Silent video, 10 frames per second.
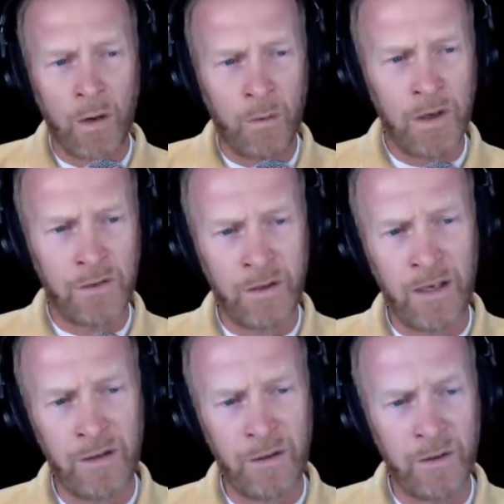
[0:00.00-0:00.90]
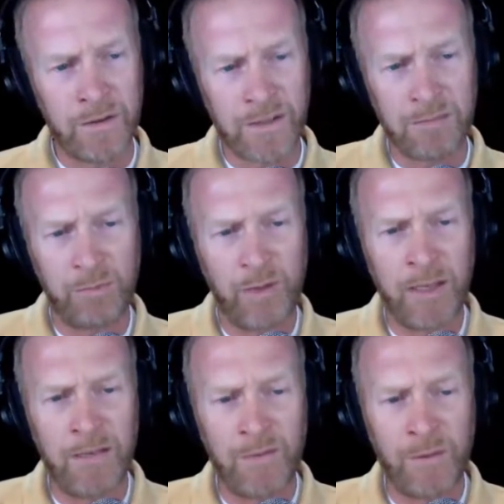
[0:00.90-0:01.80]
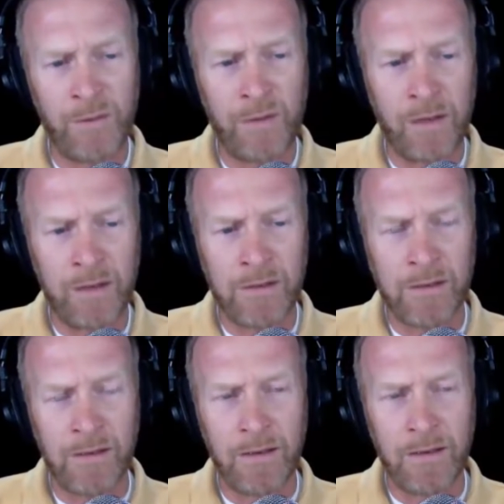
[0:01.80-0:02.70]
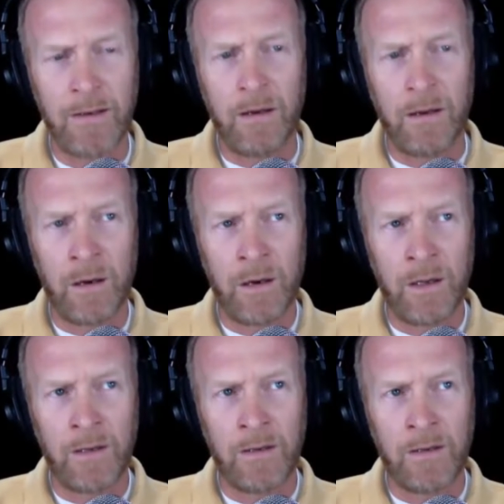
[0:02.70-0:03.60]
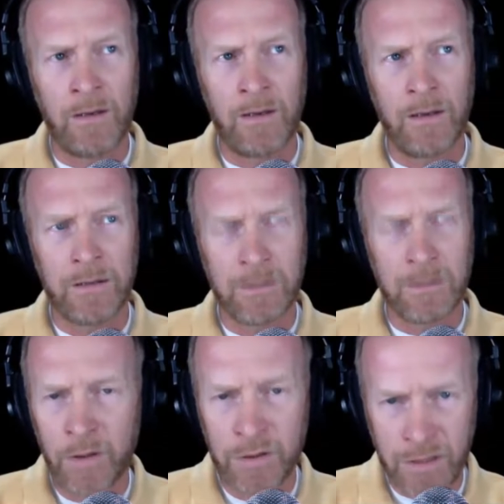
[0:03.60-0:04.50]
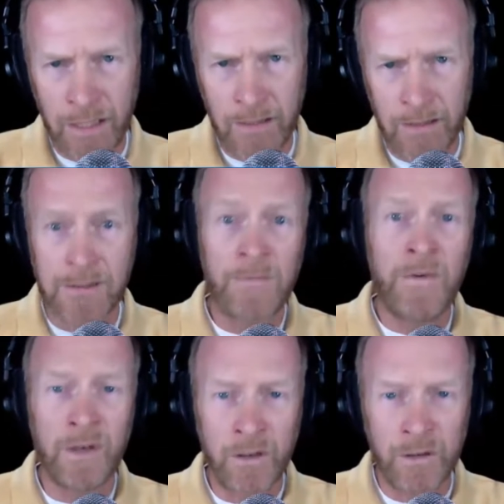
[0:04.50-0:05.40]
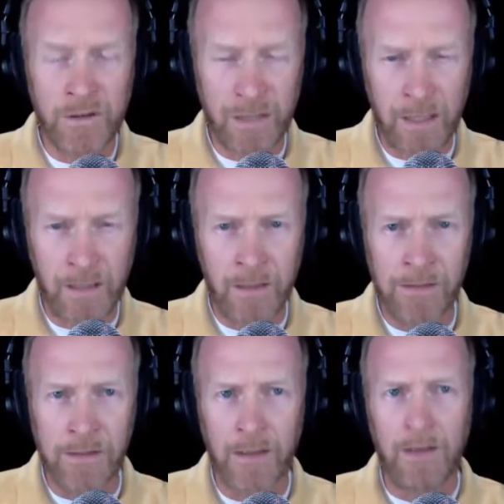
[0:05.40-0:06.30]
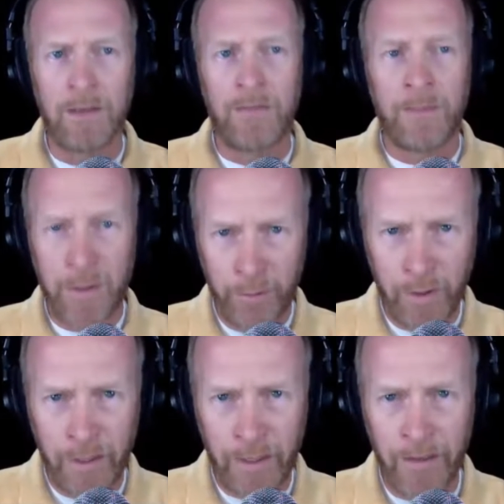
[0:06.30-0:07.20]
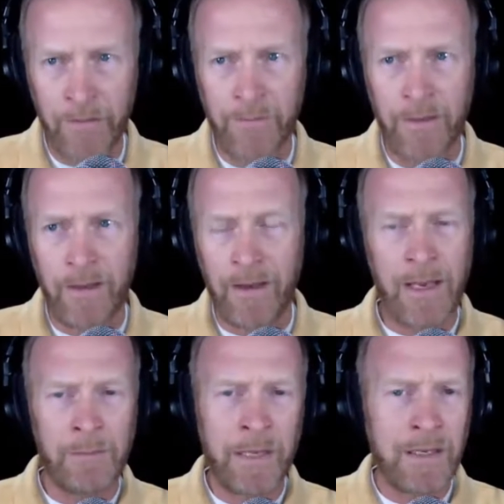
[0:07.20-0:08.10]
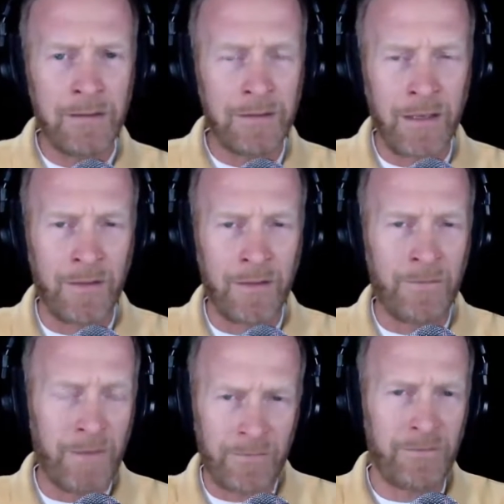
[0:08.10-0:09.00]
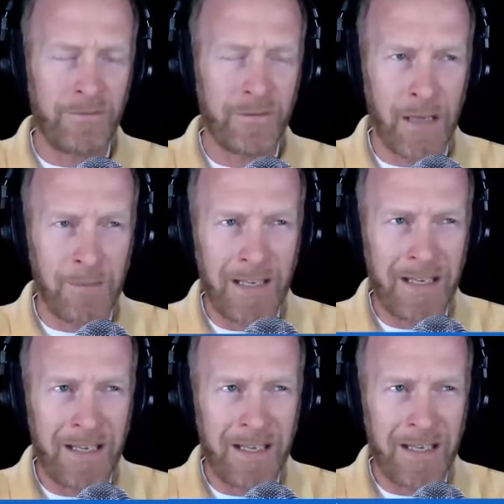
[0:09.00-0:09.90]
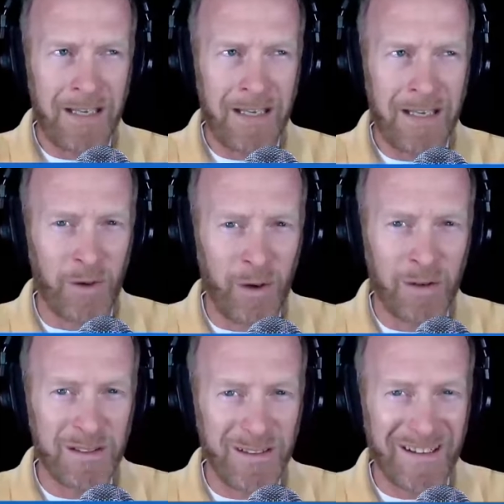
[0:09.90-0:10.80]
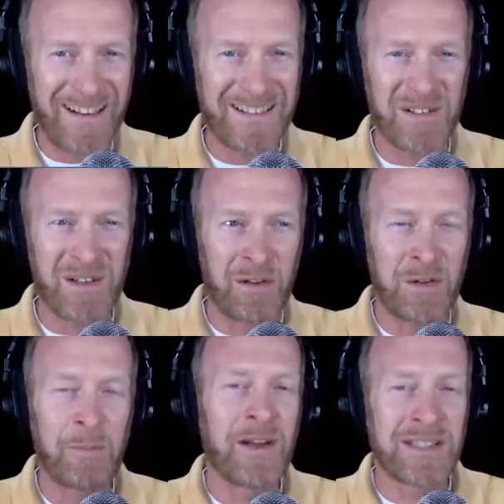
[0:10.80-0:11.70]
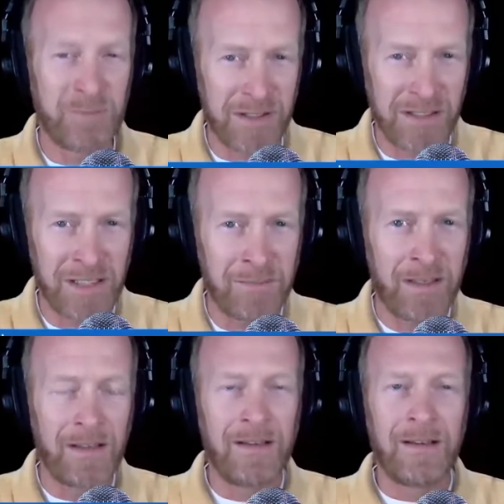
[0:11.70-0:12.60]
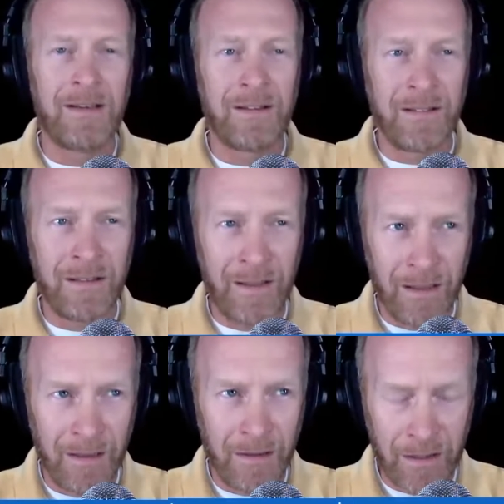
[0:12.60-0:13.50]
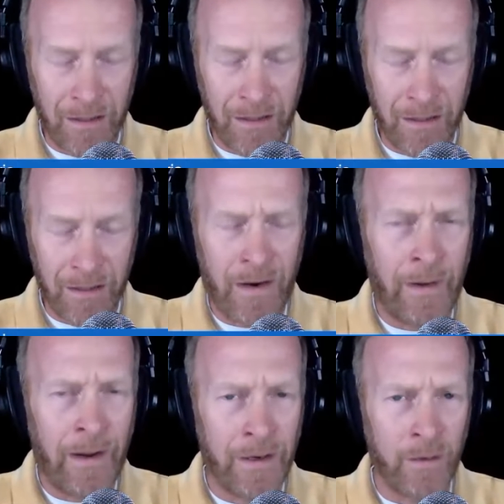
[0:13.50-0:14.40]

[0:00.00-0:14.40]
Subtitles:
What I want to try and do is explain a few things on some understandings, different understandings that people have. And I may, if I may get some people wrong, okay, so I'll do my best to present them of how I